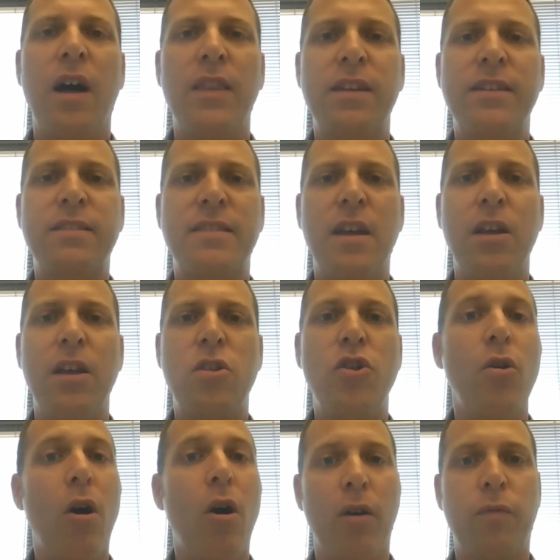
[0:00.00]
let's say,
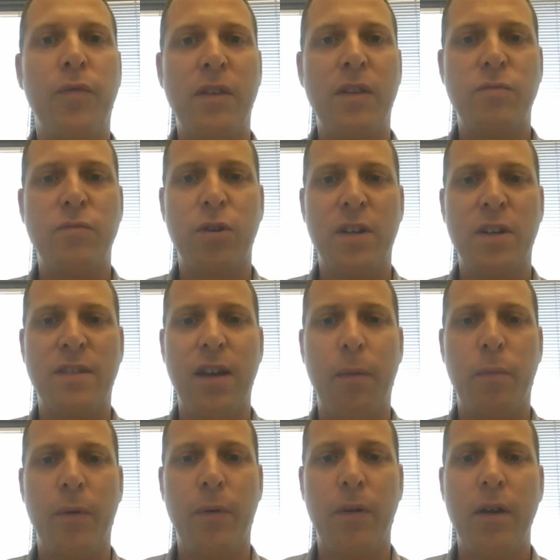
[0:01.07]
geographies, for example.